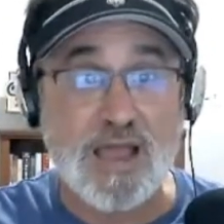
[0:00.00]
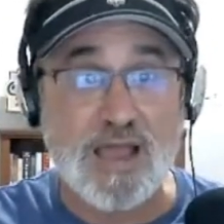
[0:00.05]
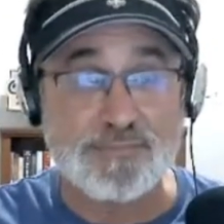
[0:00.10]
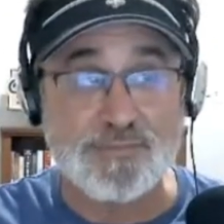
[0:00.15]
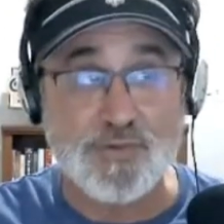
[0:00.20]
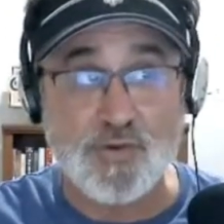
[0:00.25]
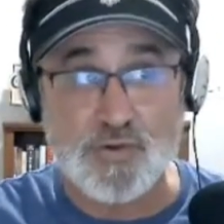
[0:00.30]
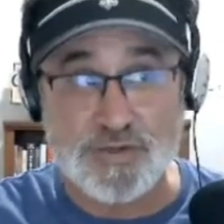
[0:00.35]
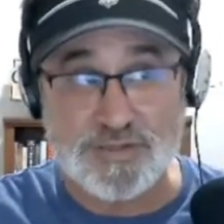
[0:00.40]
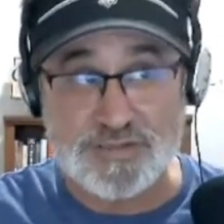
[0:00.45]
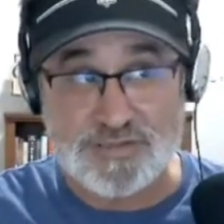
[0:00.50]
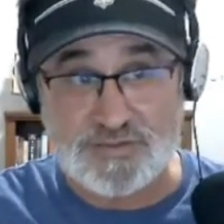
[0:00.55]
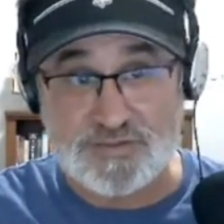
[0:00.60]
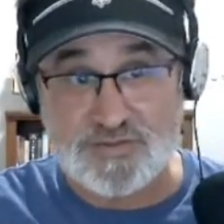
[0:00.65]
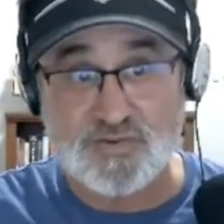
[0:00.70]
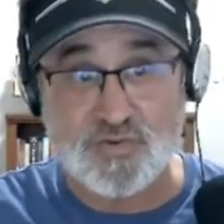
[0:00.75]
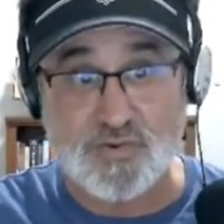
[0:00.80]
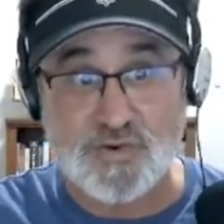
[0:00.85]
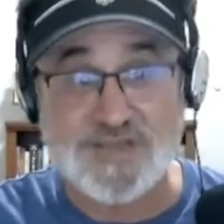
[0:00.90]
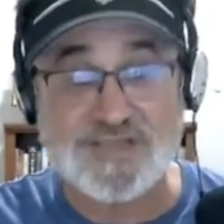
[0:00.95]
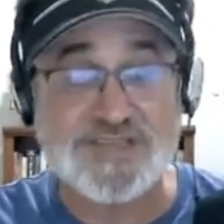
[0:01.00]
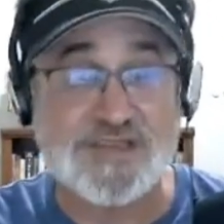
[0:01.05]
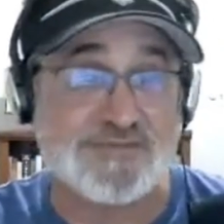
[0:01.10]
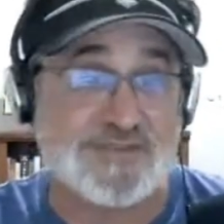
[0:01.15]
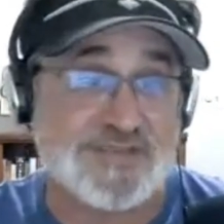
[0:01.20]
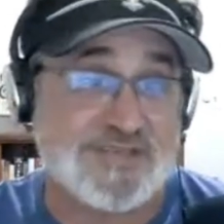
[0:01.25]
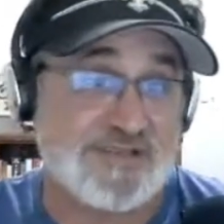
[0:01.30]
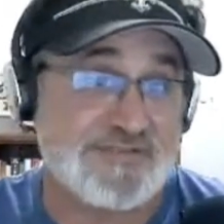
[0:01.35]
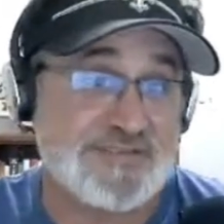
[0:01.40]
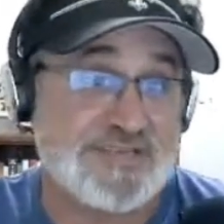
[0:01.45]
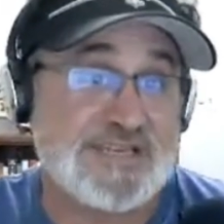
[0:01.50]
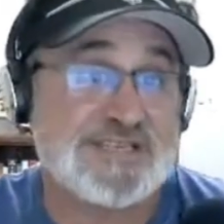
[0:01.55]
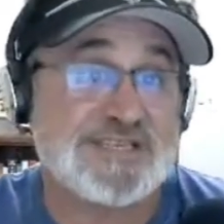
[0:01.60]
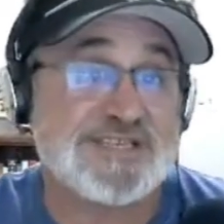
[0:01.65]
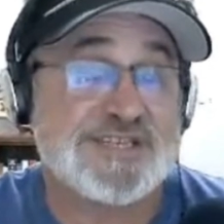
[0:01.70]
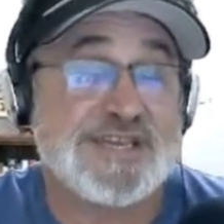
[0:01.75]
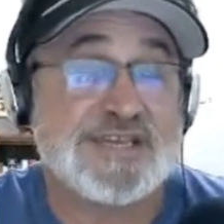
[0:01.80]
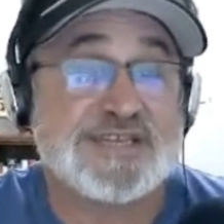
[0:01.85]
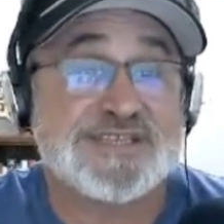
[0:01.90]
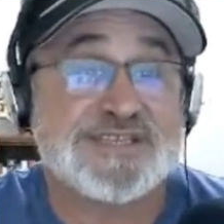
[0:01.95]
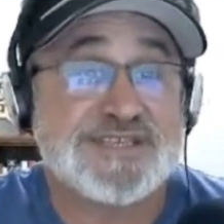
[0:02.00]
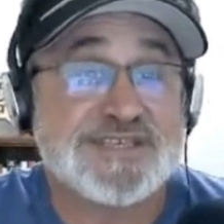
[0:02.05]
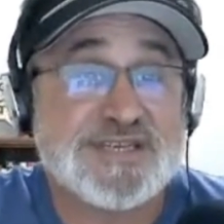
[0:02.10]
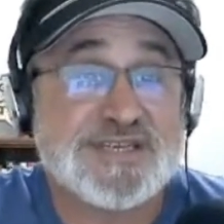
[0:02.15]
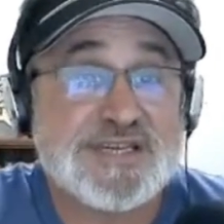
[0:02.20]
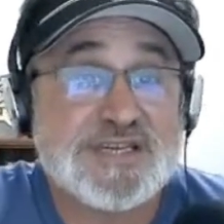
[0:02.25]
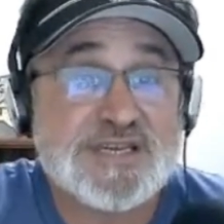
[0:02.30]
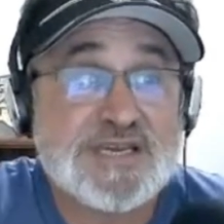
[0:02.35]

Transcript: I'm going 27-17 Saints.